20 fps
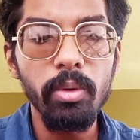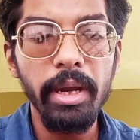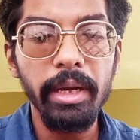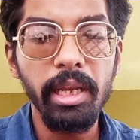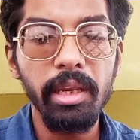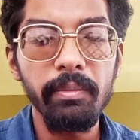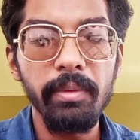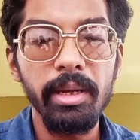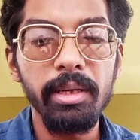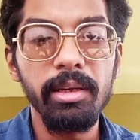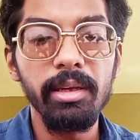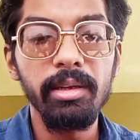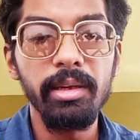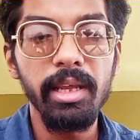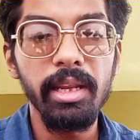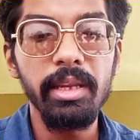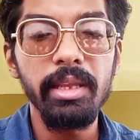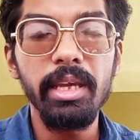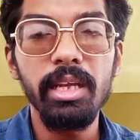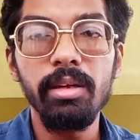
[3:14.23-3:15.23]
to activate the
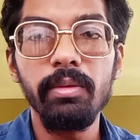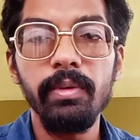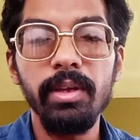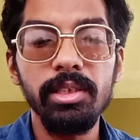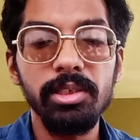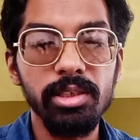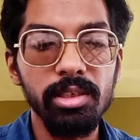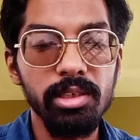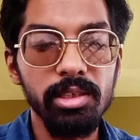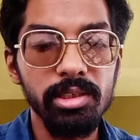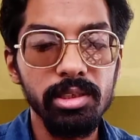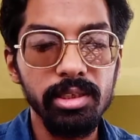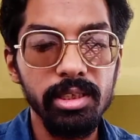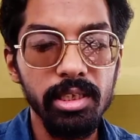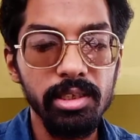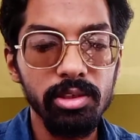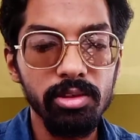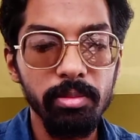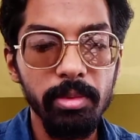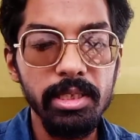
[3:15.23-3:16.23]
Daily Adventure
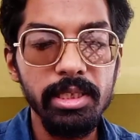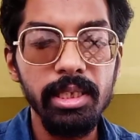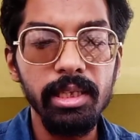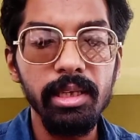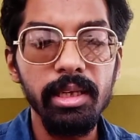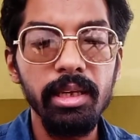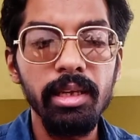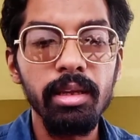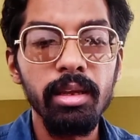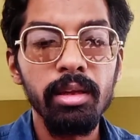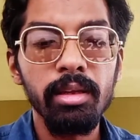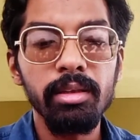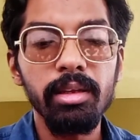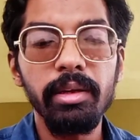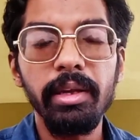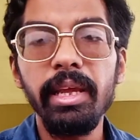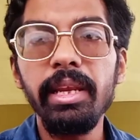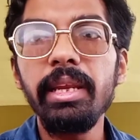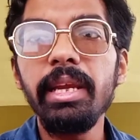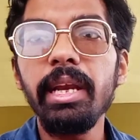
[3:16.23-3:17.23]
Incense. Basically
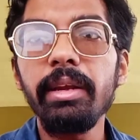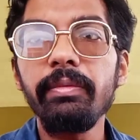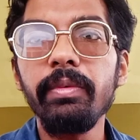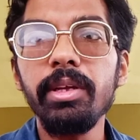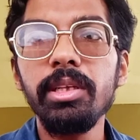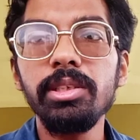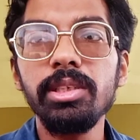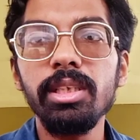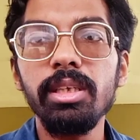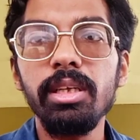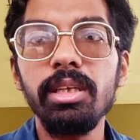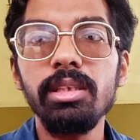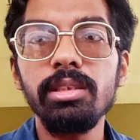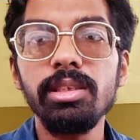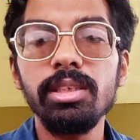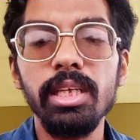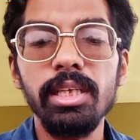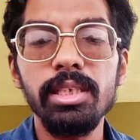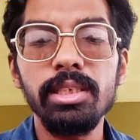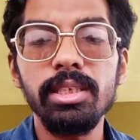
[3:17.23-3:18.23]
the Daily Adventure
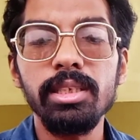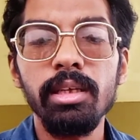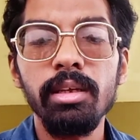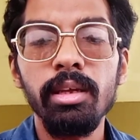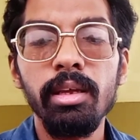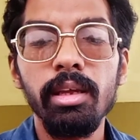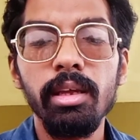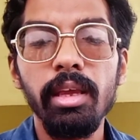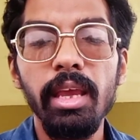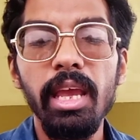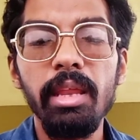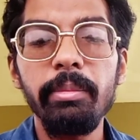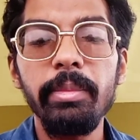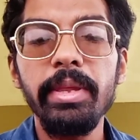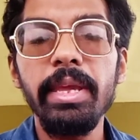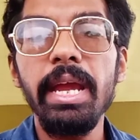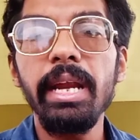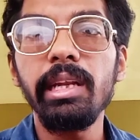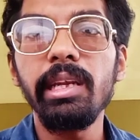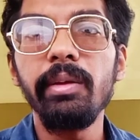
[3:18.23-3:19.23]
Incense can
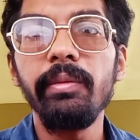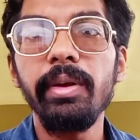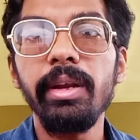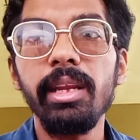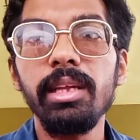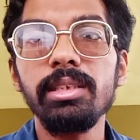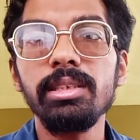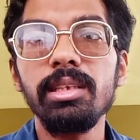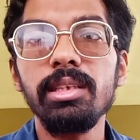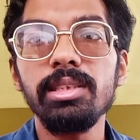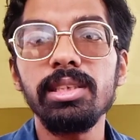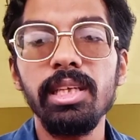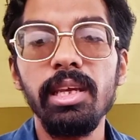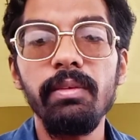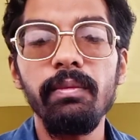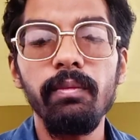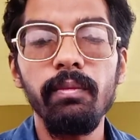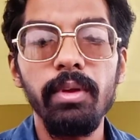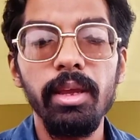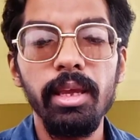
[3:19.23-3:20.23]
be activated in the
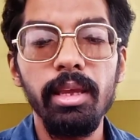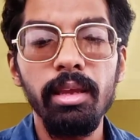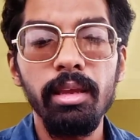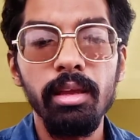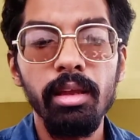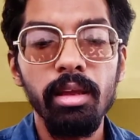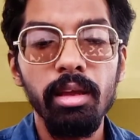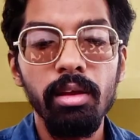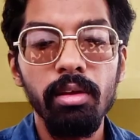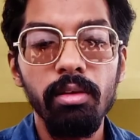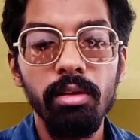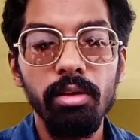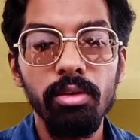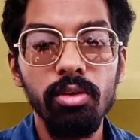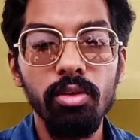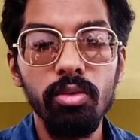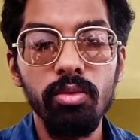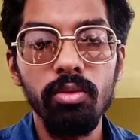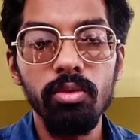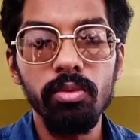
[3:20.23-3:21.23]
same way
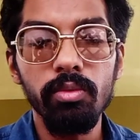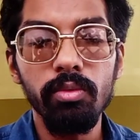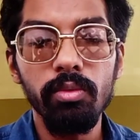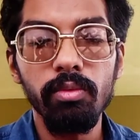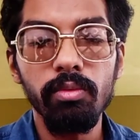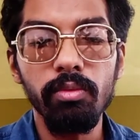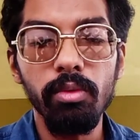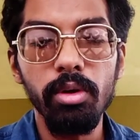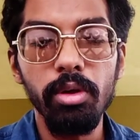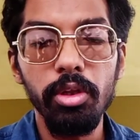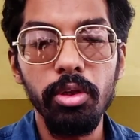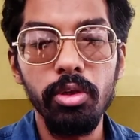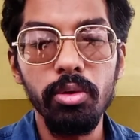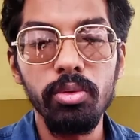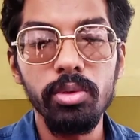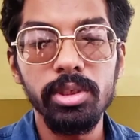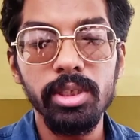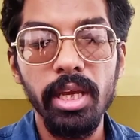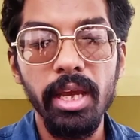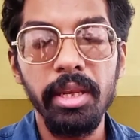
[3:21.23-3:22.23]
you would
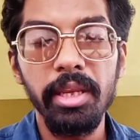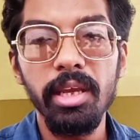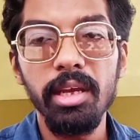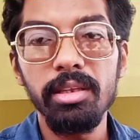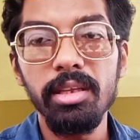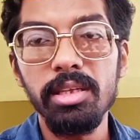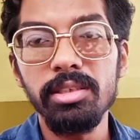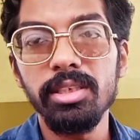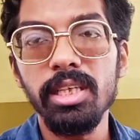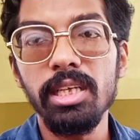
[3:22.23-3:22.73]
use any other